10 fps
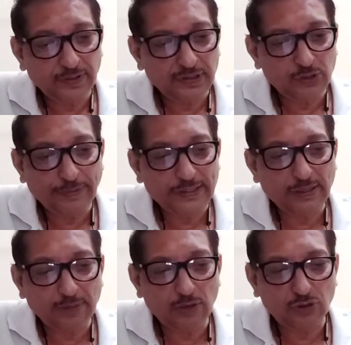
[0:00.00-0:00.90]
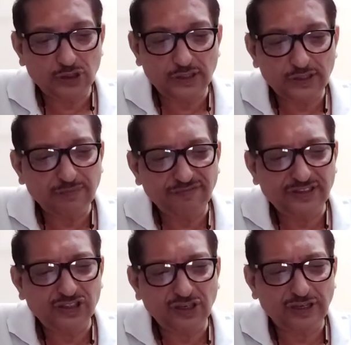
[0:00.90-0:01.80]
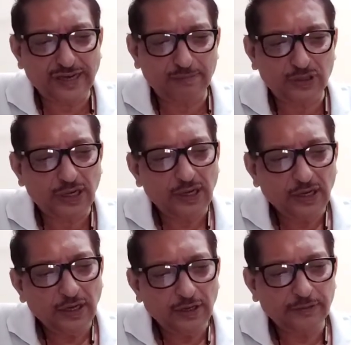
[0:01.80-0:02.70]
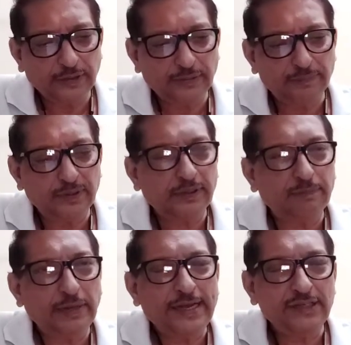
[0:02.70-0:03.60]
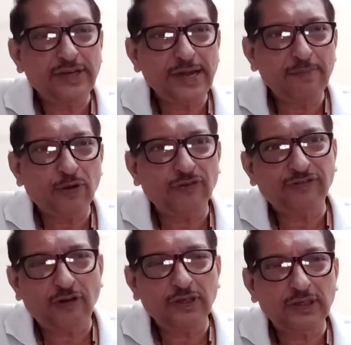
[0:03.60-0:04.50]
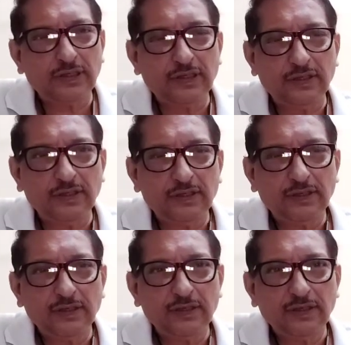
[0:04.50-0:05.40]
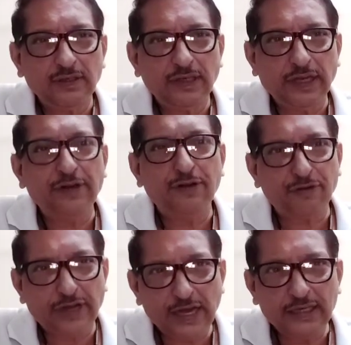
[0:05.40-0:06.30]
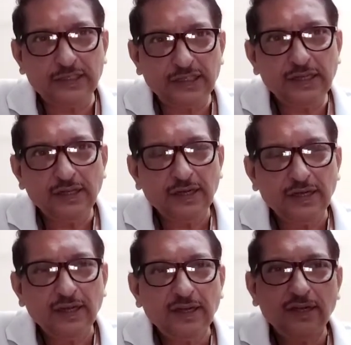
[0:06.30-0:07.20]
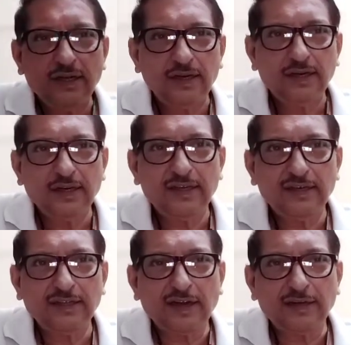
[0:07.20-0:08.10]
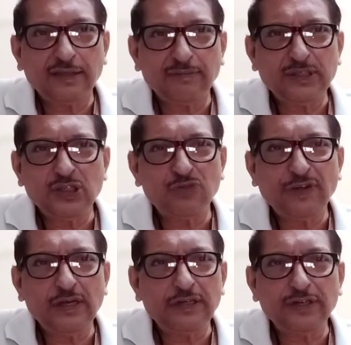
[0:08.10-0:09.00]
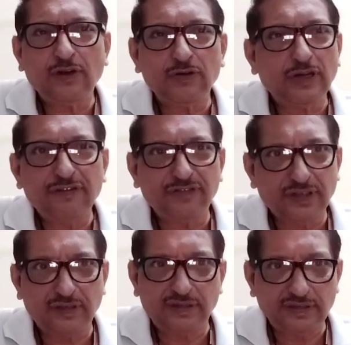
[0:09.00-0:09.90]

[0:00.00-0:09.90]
speaks about some fictional names. The place name Norfolk, in reality, Mrs. Field did not live there.